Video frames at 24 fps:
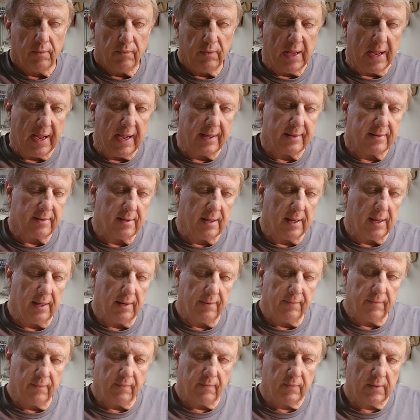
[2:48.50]
that
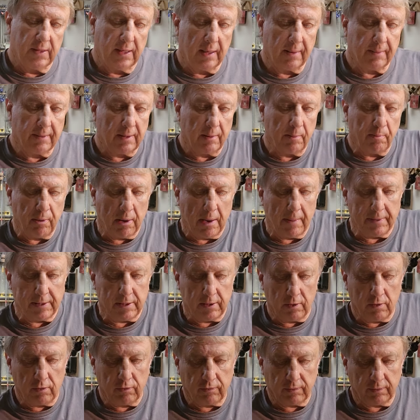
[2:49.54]
I'm going to probably
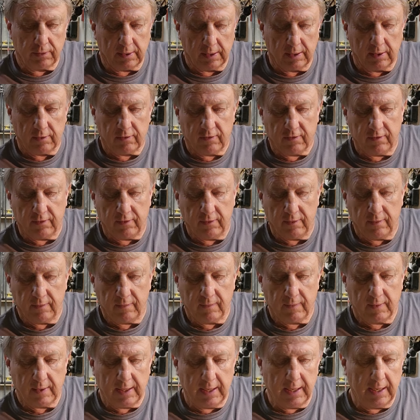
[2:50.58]
use with this,
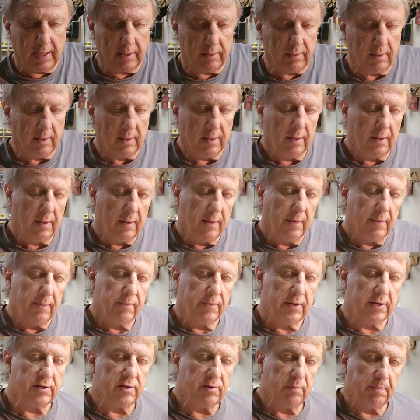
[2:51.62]
and
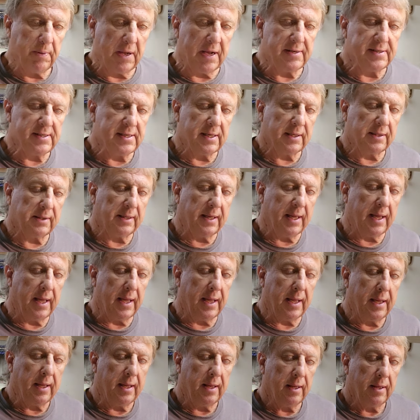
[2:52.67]
this is
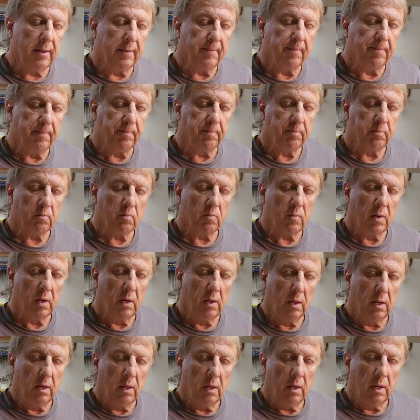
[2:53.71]
basically
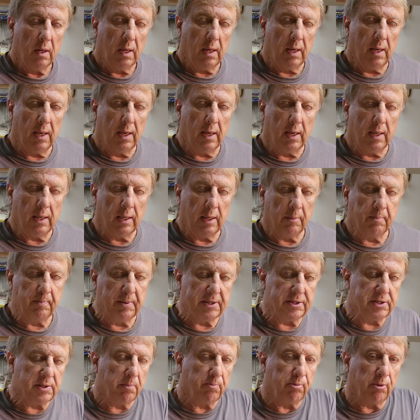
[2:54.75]
a
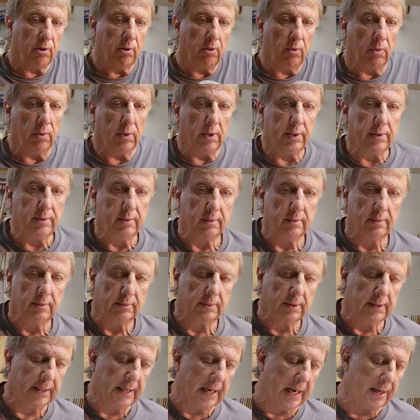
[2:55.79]
piece of burl wood,
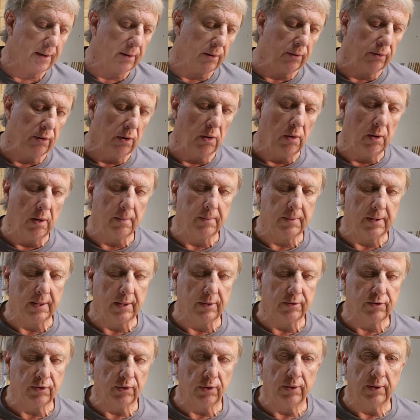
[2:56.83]
and I don't know how I'm going
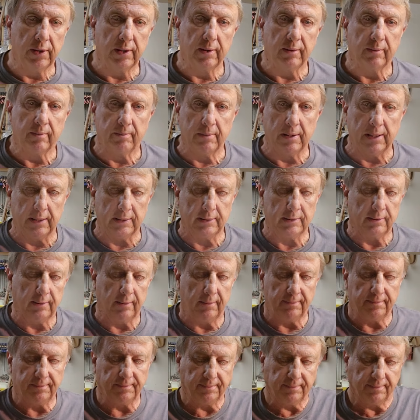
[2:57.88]
to turn it,
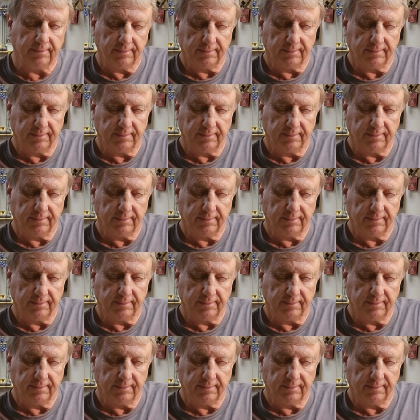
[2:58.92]
but